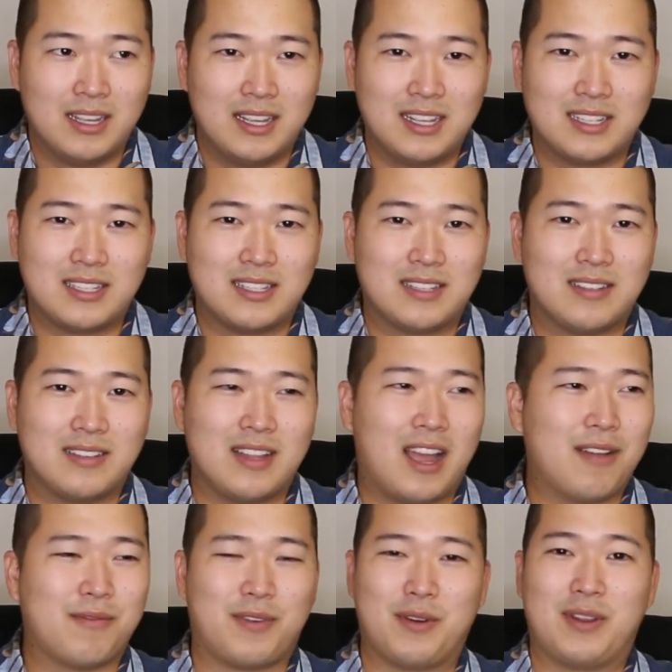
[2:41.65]
is
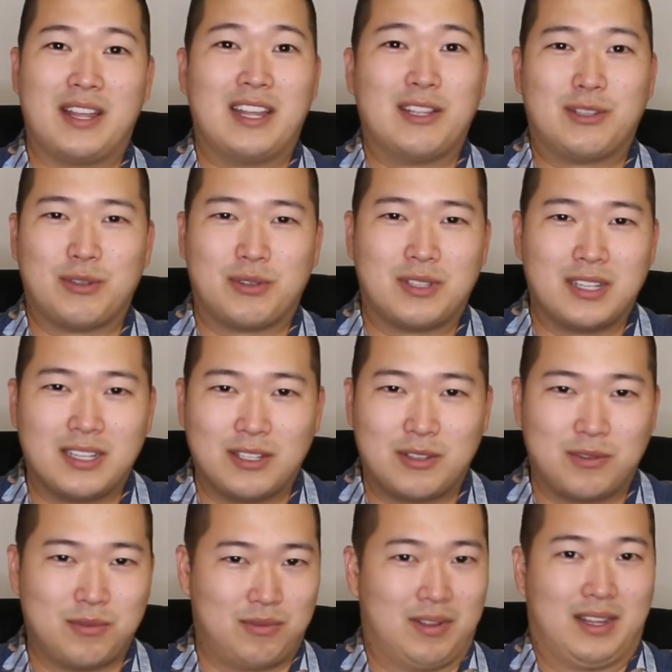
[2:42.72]
not very interesting
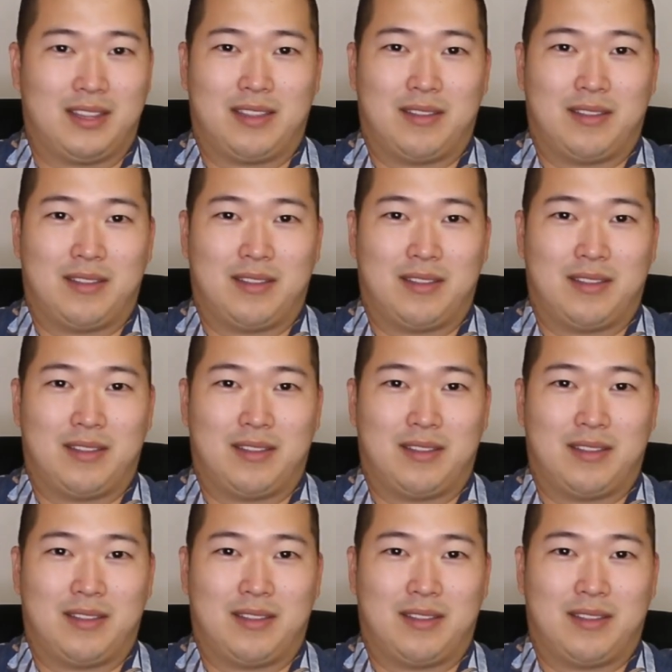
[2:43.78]
to like